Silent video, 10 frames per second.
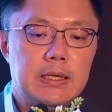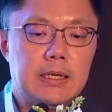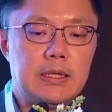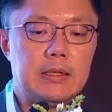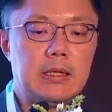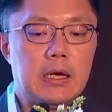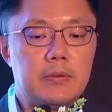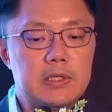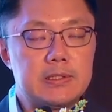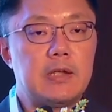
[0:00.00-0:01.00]
in
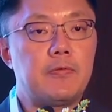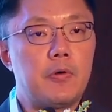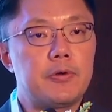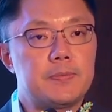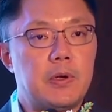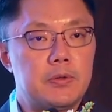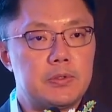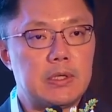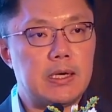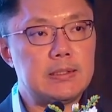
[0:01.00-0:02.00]
the Staph aureus
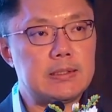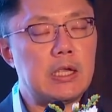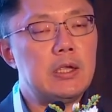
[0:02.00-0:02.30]
peritonitis,